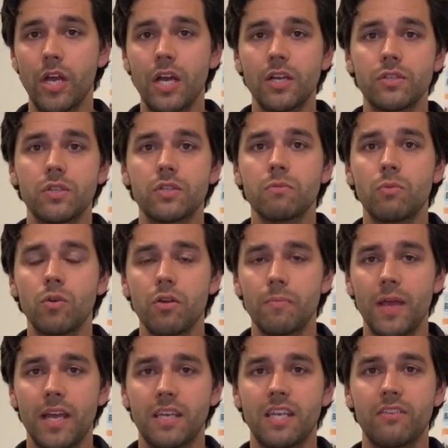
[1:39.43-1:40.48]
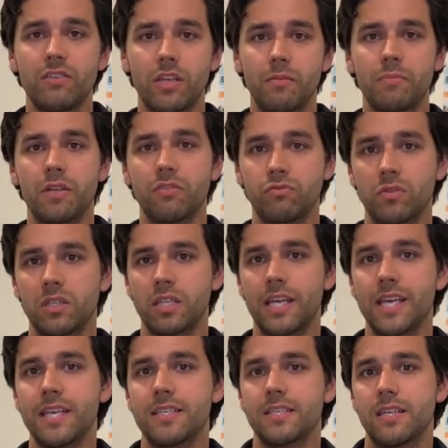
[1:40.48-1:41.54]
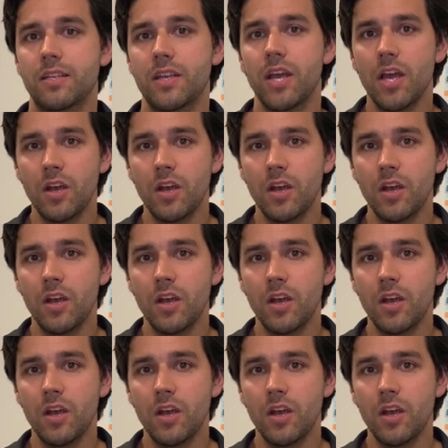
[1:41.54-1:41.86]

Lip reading: So it's more about giving a bit of release and